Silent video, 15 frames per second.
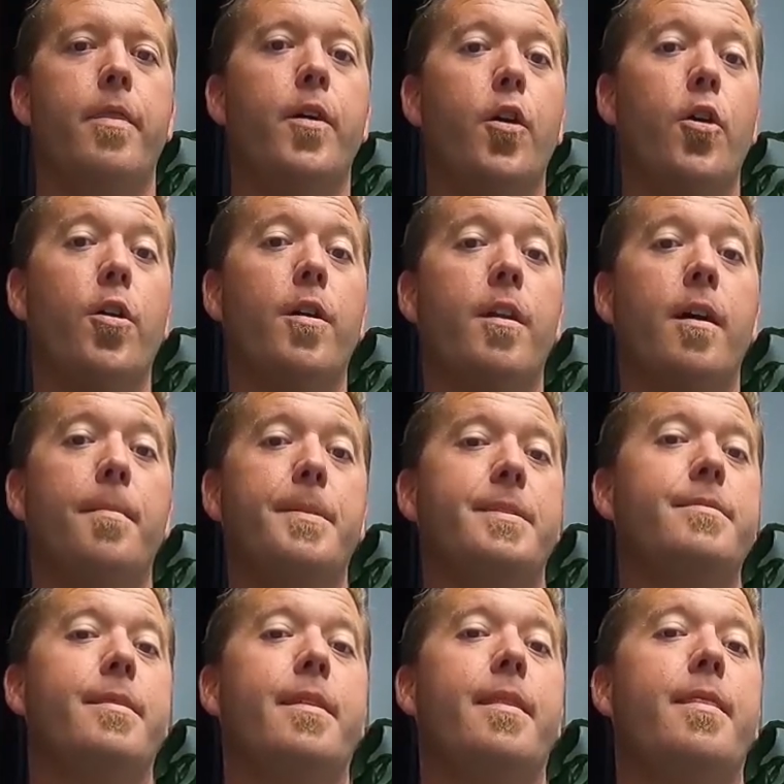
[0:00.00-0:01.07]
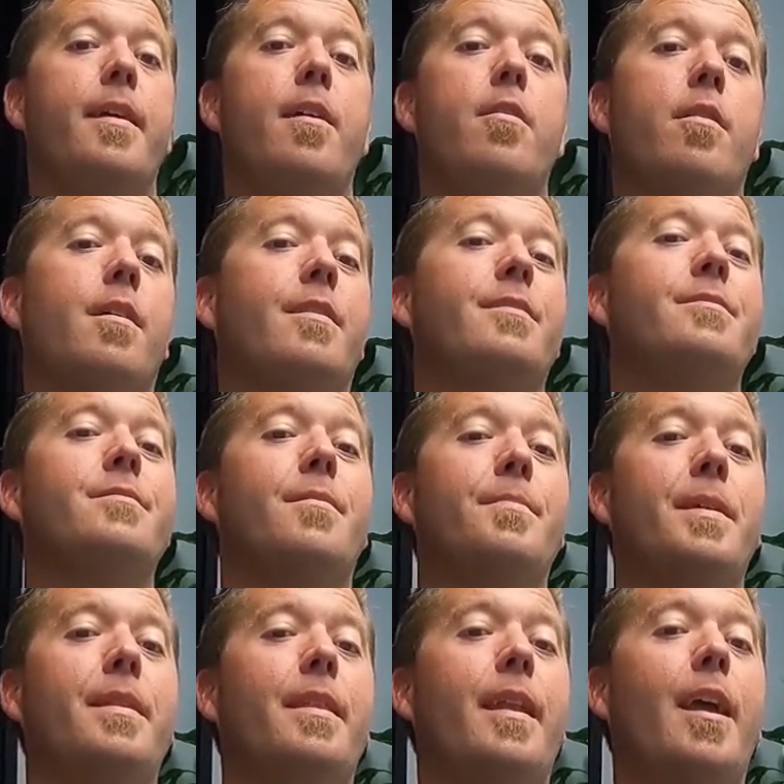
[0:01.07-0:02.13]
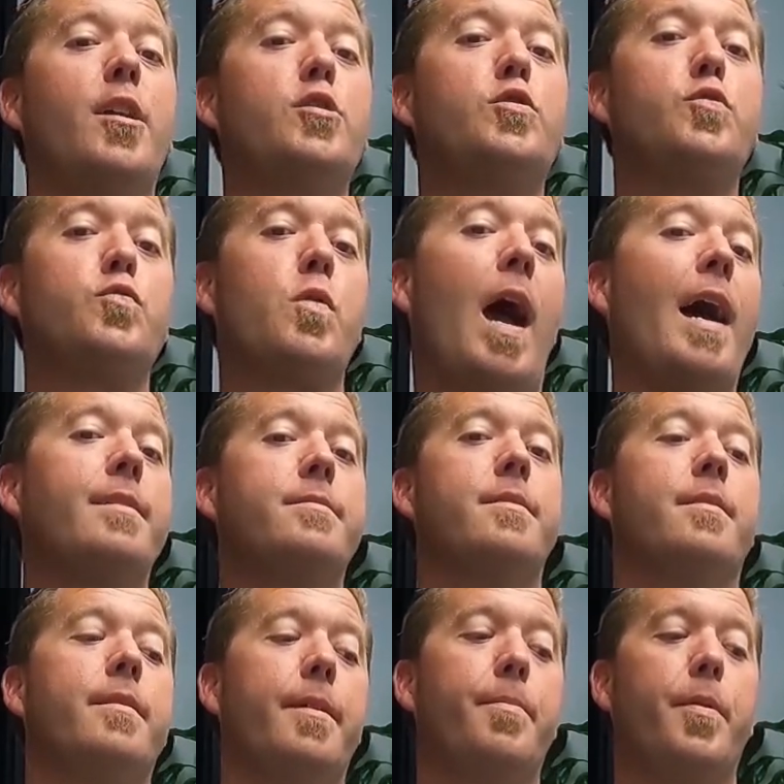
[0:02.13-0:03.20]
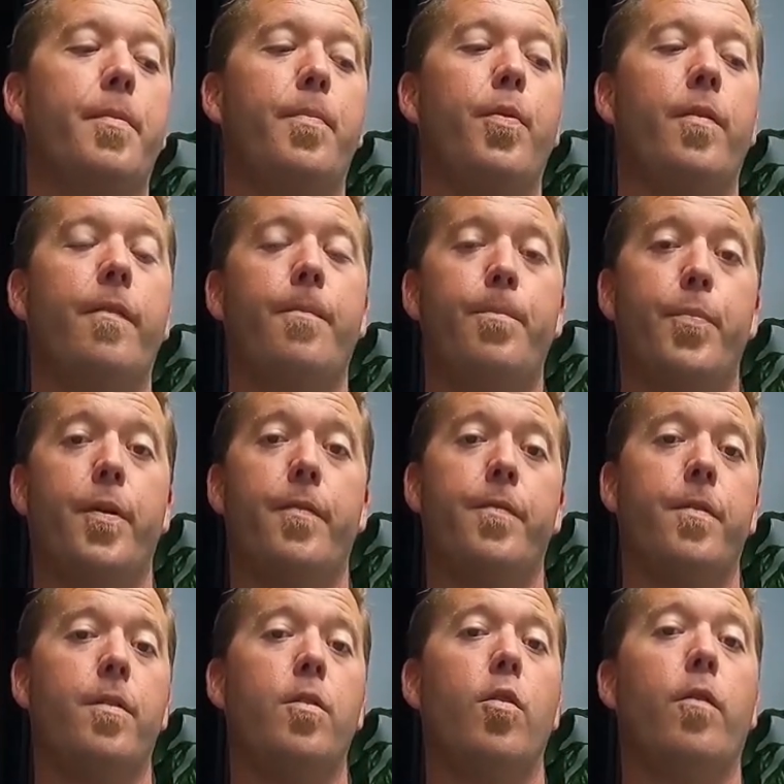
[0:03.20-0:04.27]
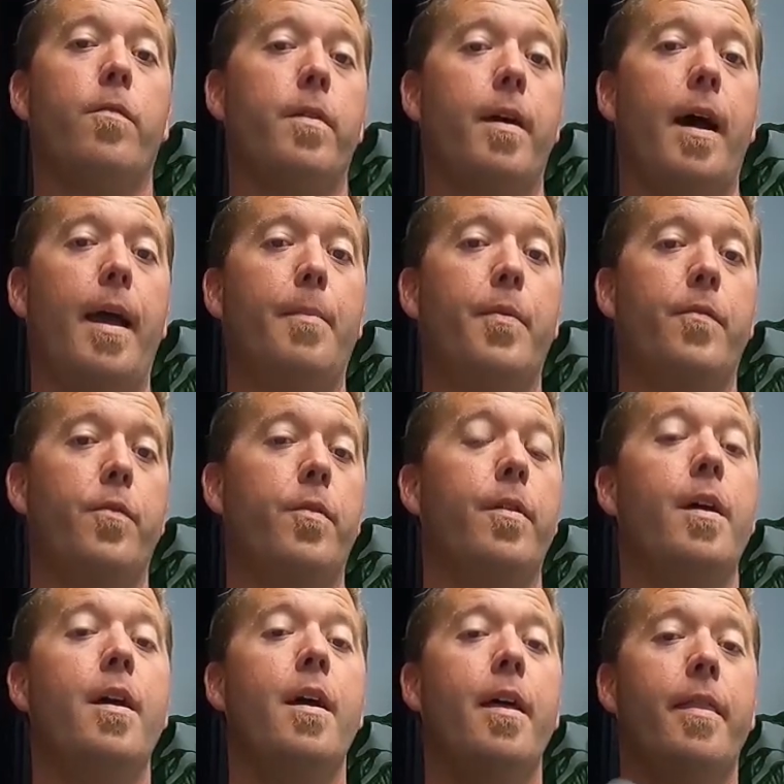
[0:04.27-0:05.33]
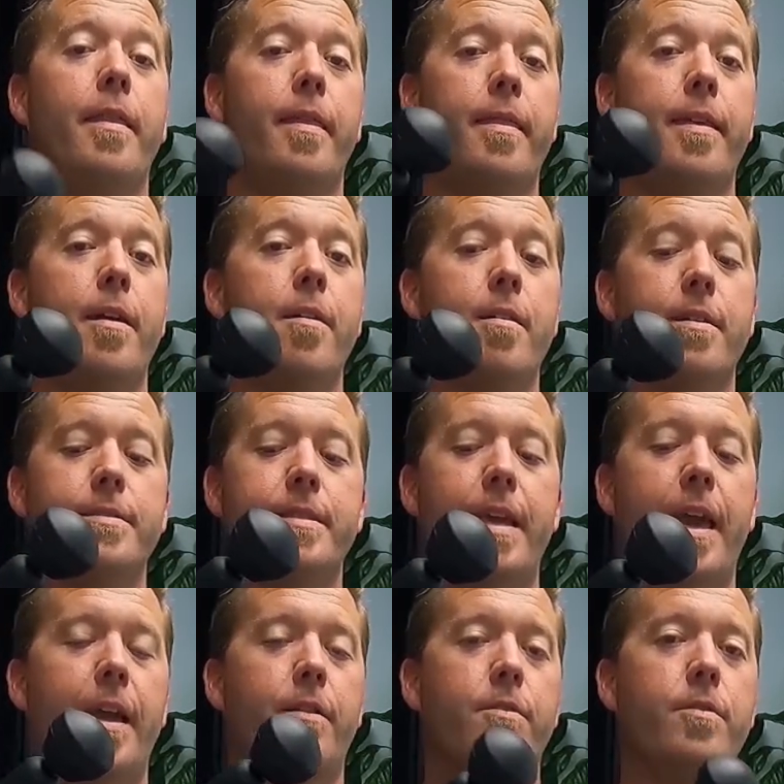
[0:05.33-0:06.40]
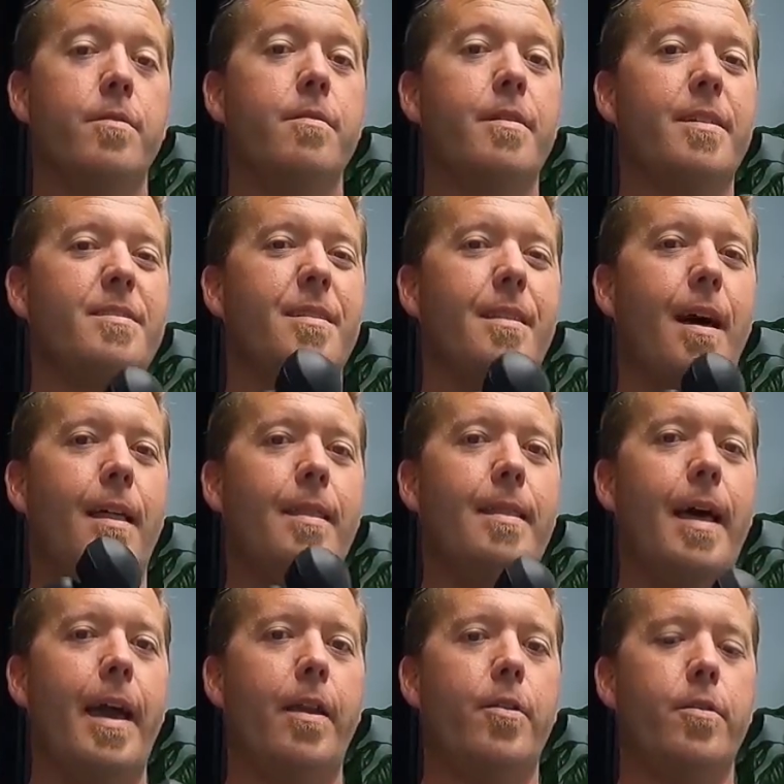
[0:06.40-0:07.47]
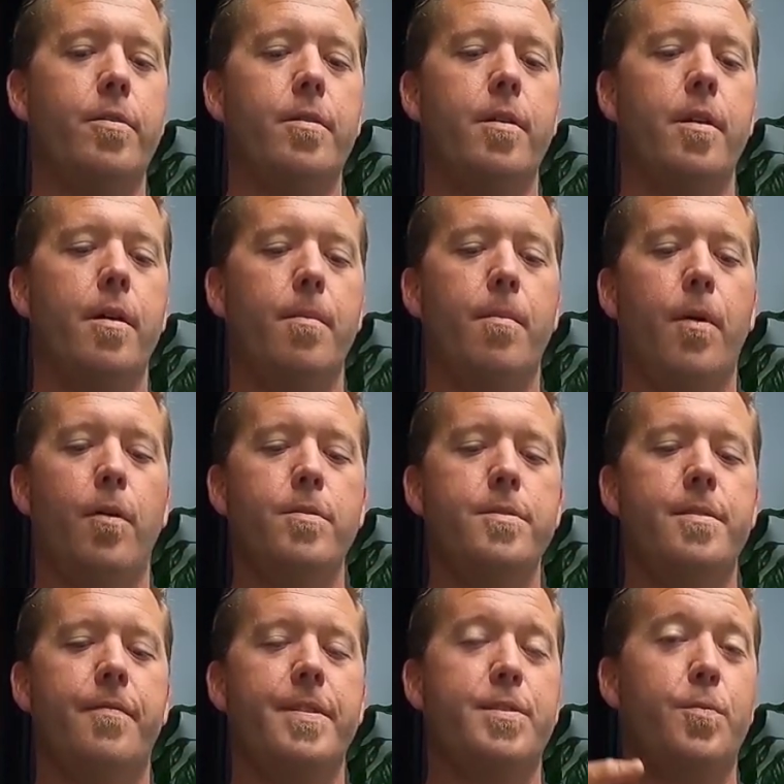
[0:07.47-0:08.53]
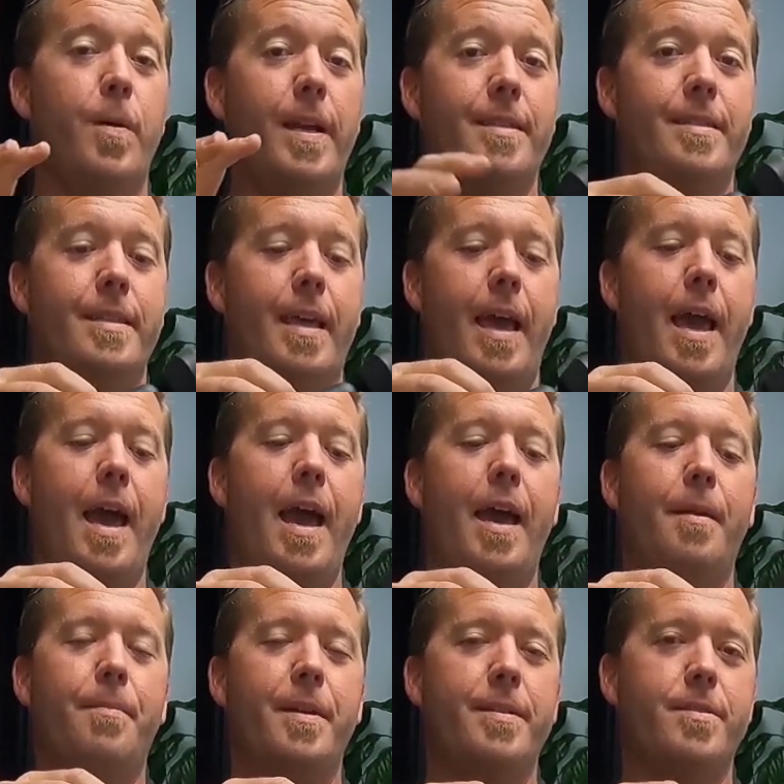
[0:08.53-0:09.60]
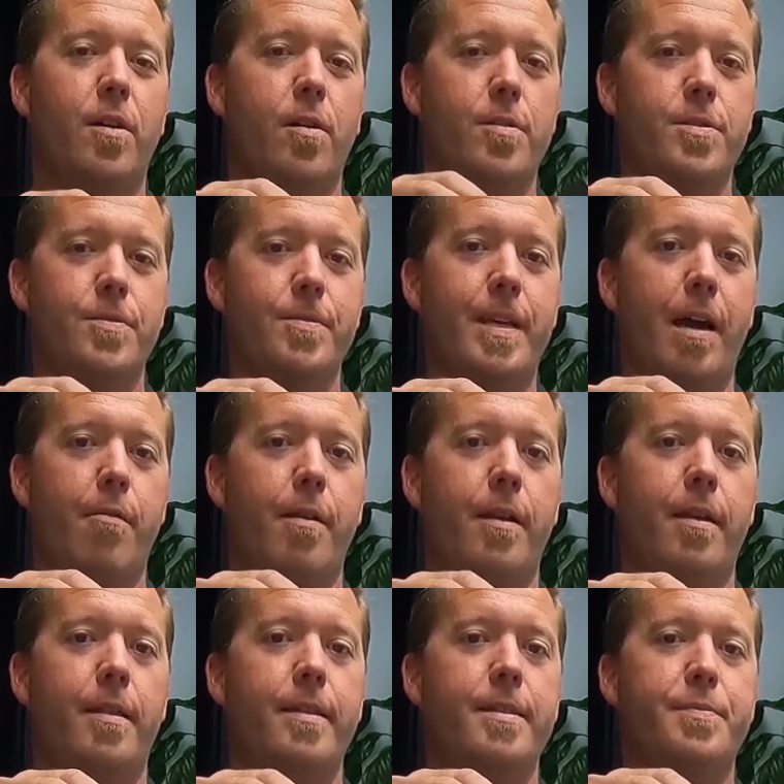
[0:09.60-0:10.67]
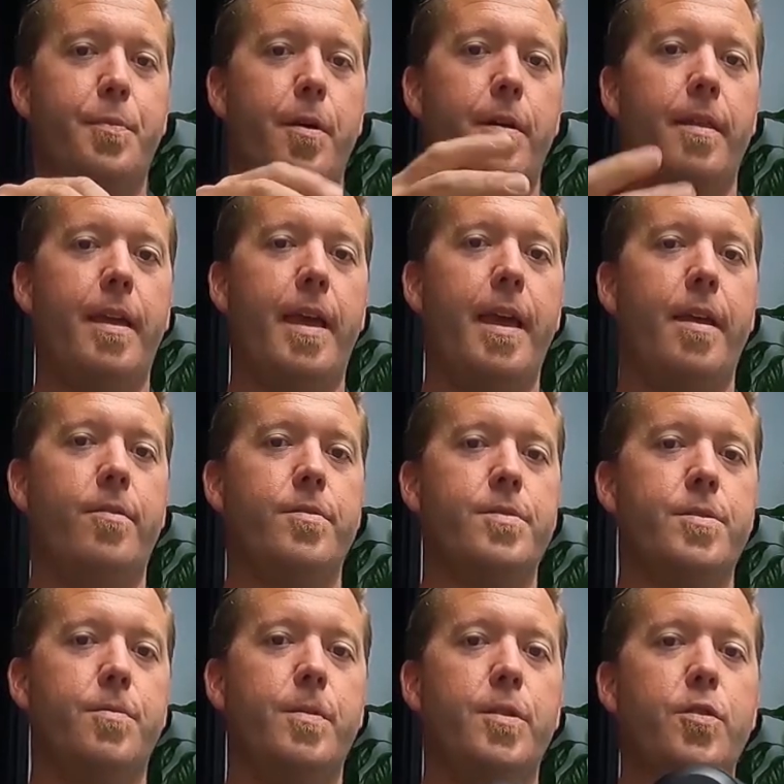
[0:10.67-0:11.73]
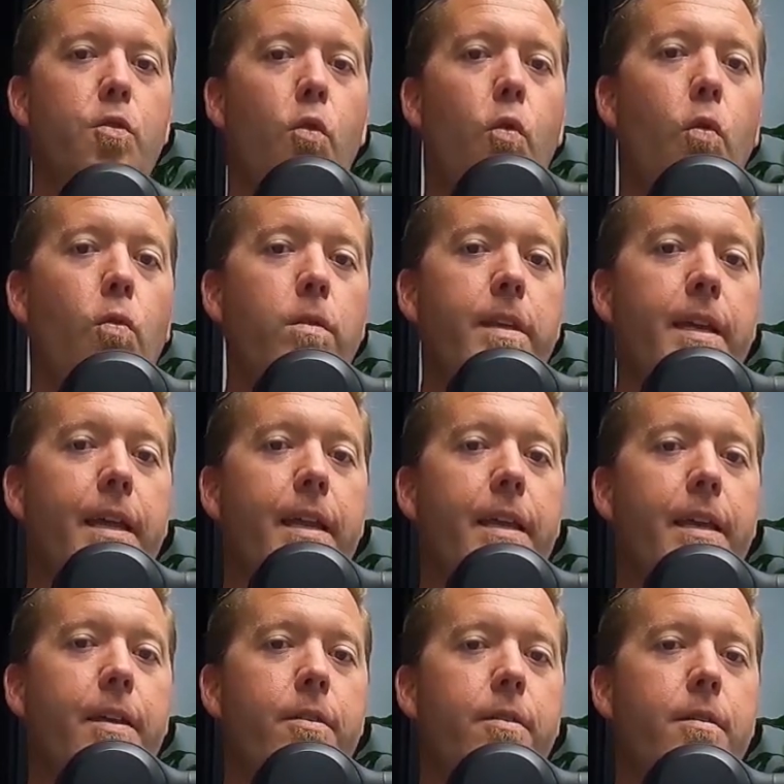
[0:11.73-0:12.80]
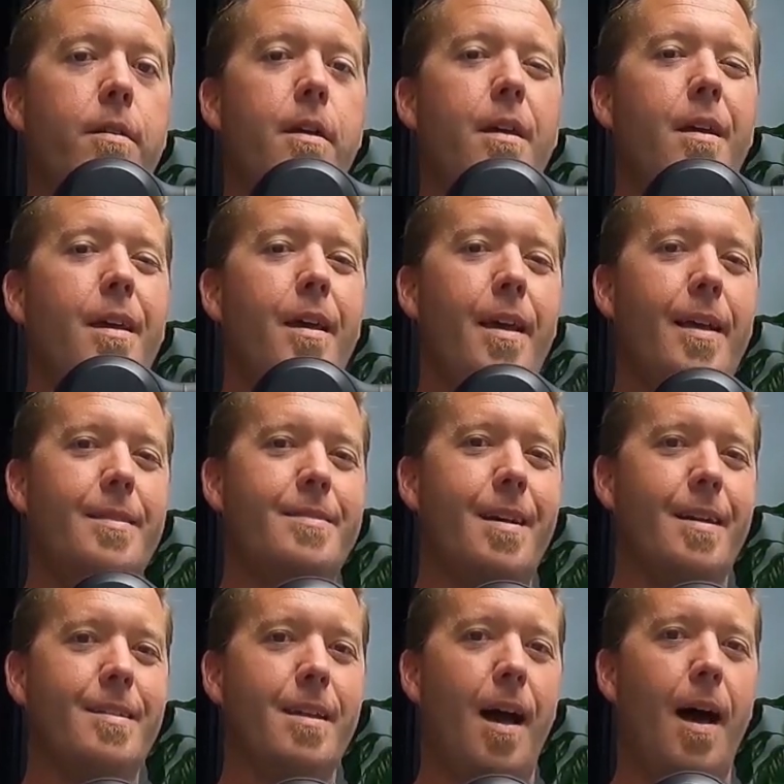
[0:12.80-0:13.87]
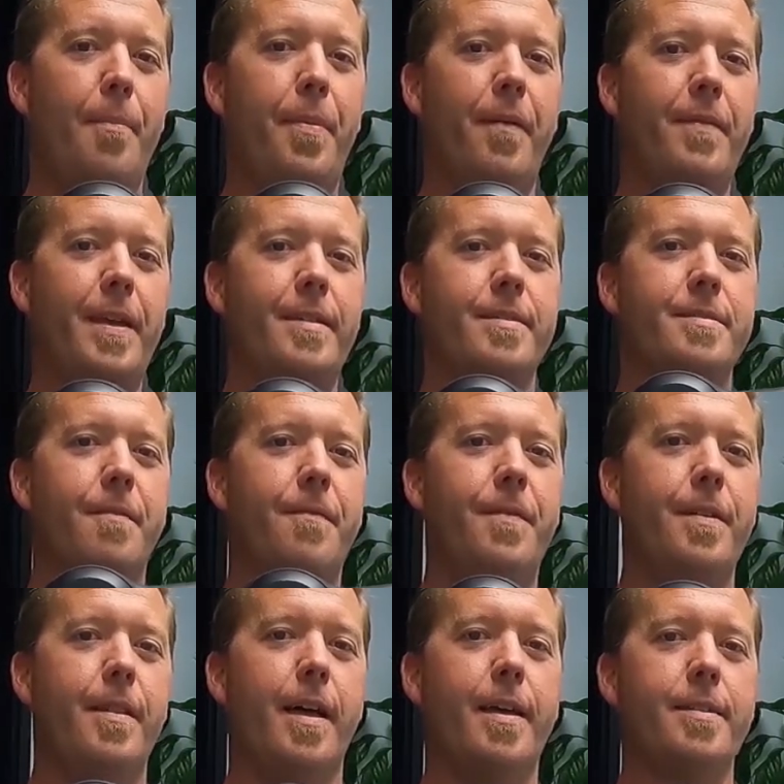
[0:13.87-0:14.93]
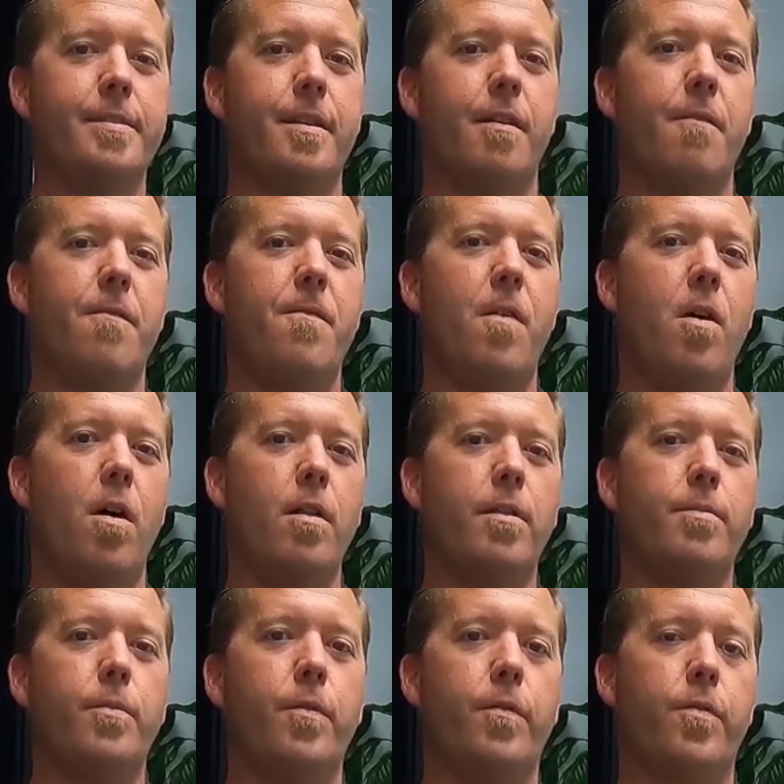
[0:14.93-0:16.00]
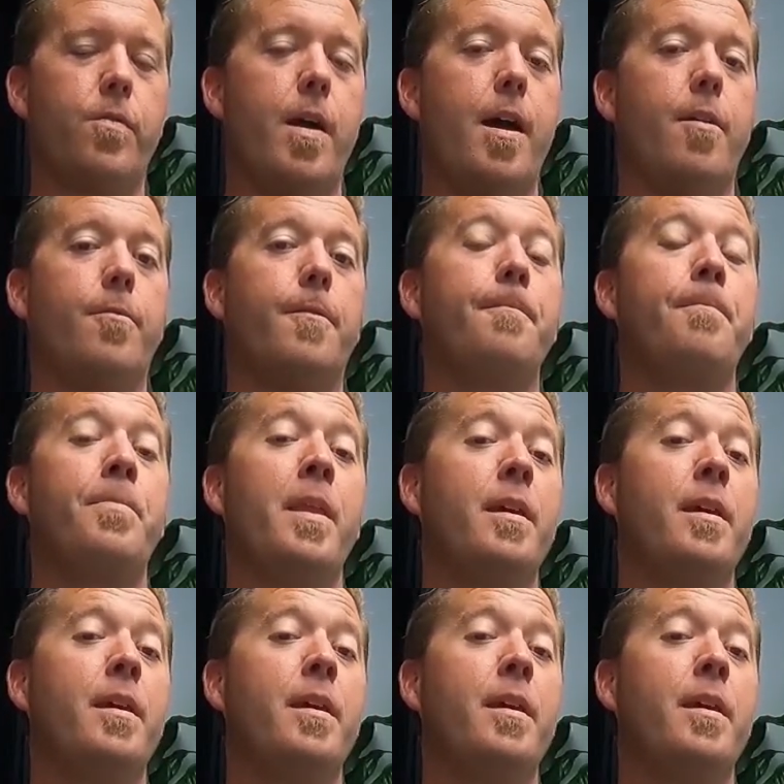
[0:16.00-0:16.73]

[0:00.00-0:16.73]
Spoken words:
The ergonomics of the Theragun is something that I drastically prefer over the Hypervolt. The Theragun's handle, it's a lot lighter. Most of its weight's in the head, but it's also down into this part of the handle. So when you're holding it here, it's not top heavy. It doesn't feel like it's gonna fall and move around.